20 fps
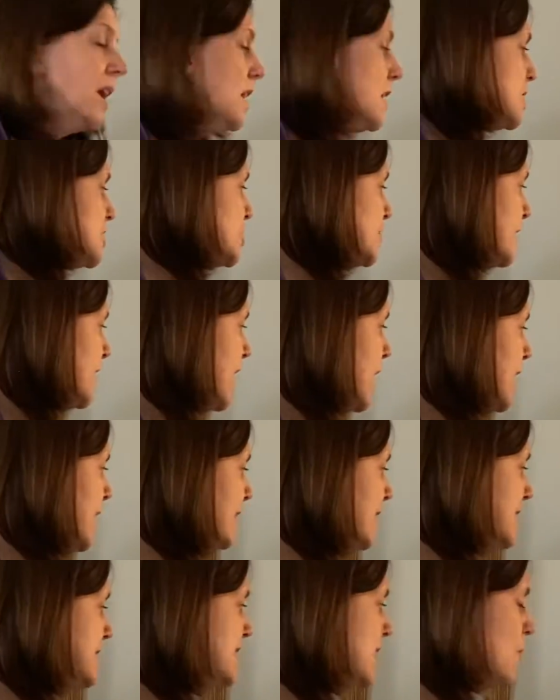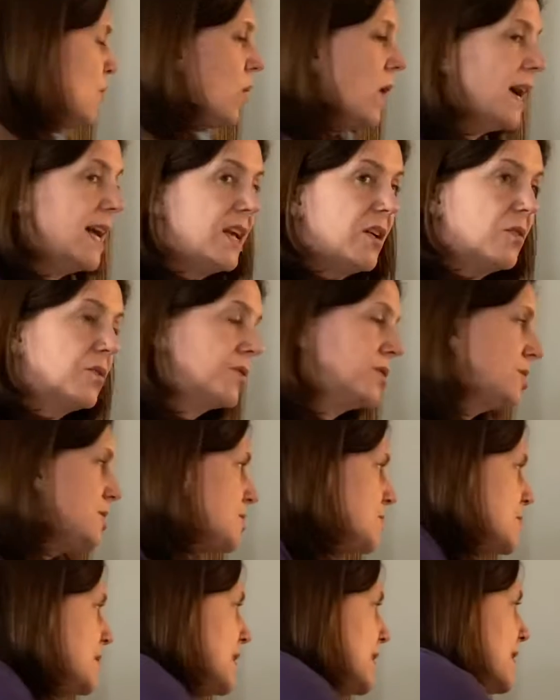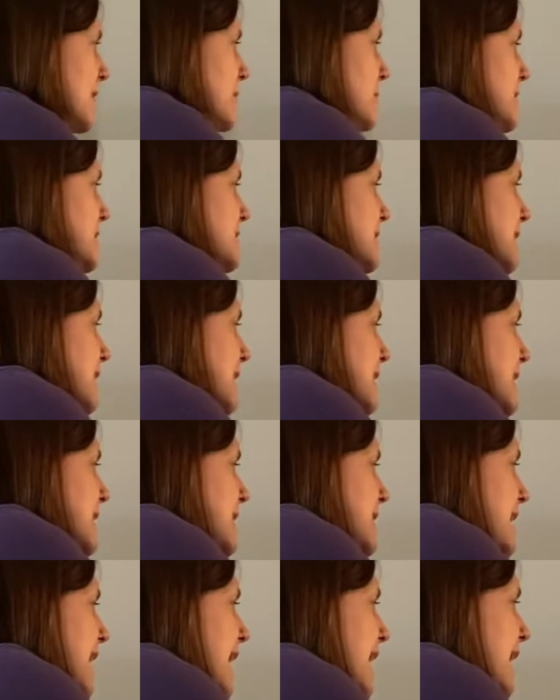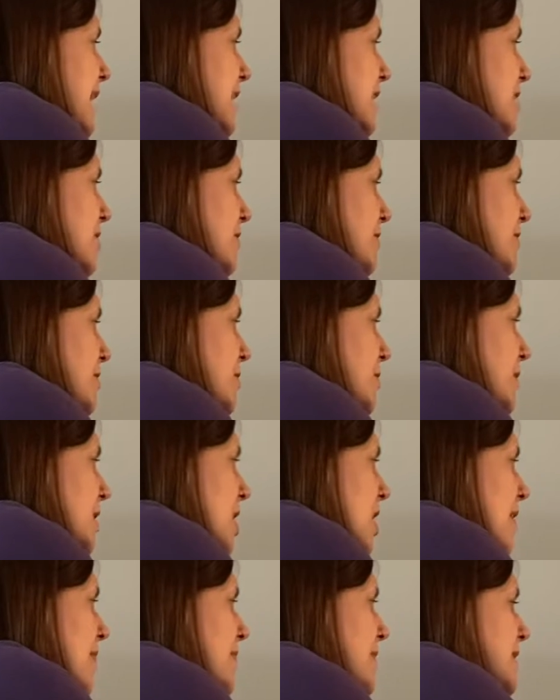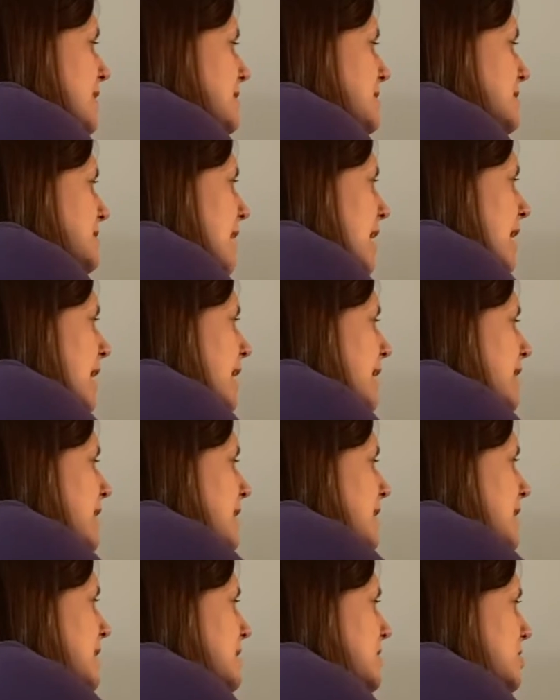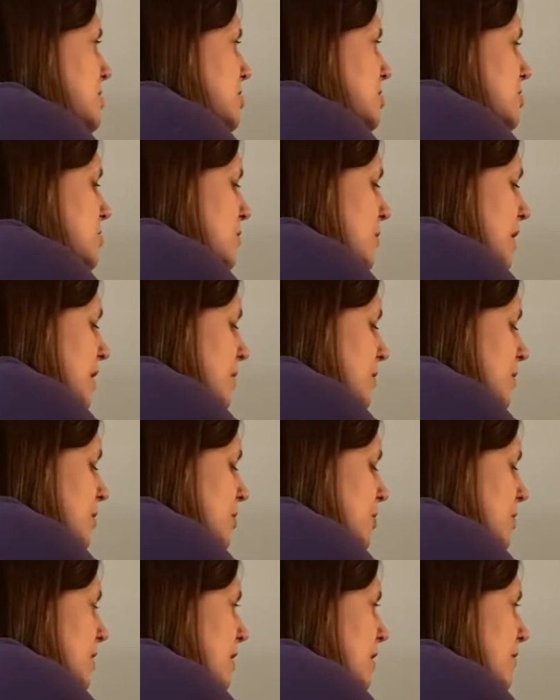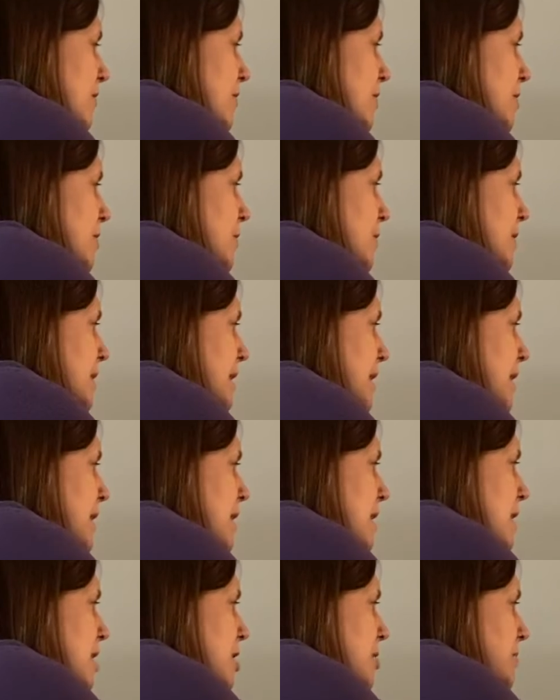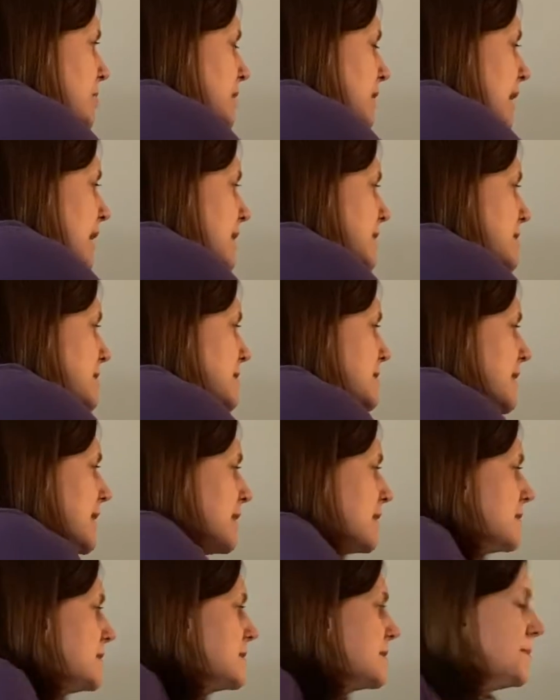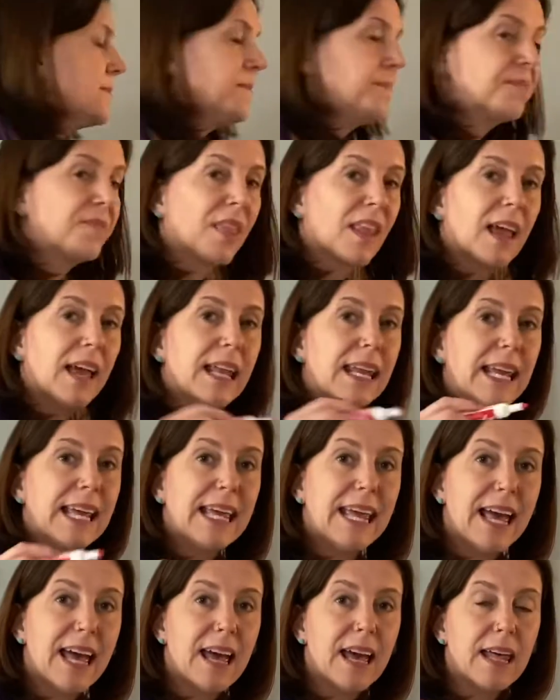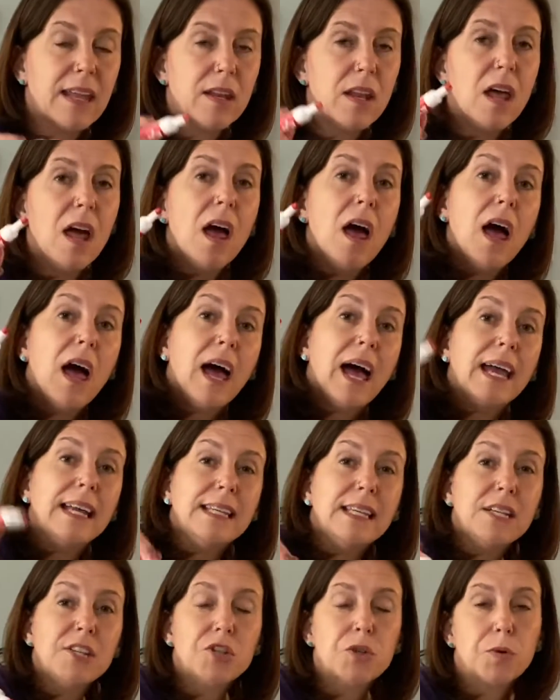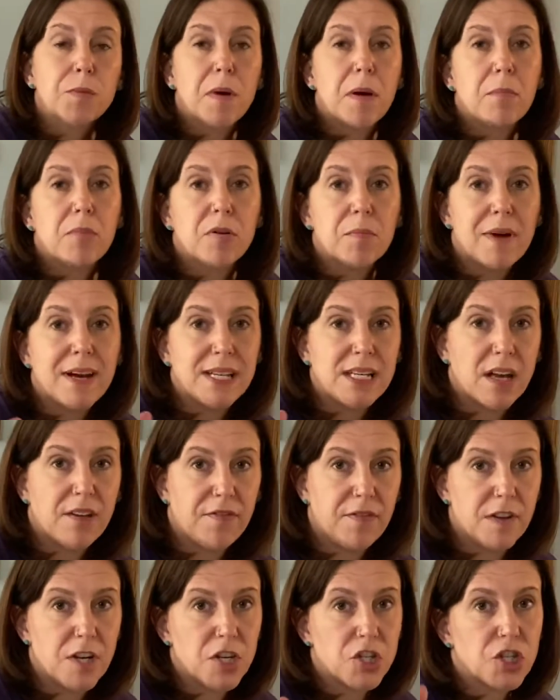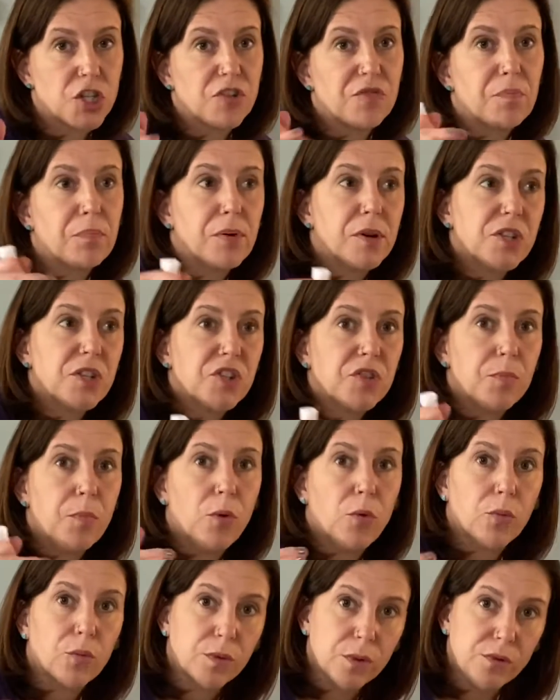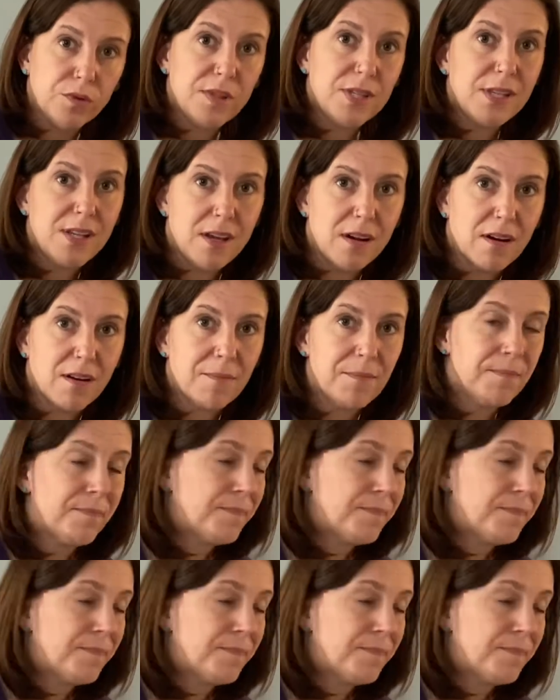So if I say y equals 3, that means I get negative 3 on this side is the square root of 3 plus 6. And again, I need to remember my definition of principal roots here.